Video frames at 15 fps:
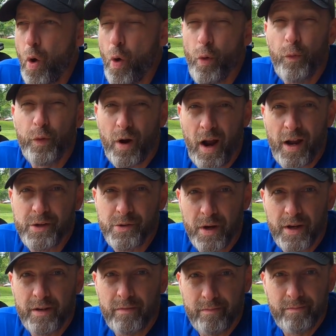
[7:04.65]

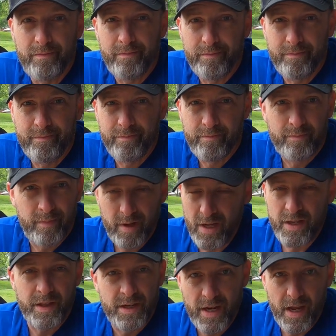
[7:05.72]
Overhydrate
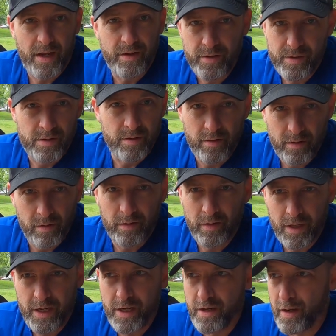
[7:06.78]
in the days
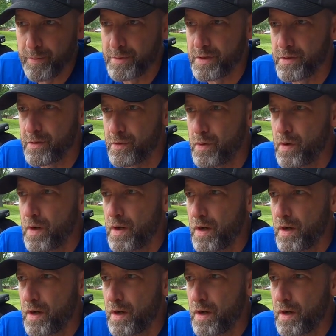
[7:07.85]
leading up to.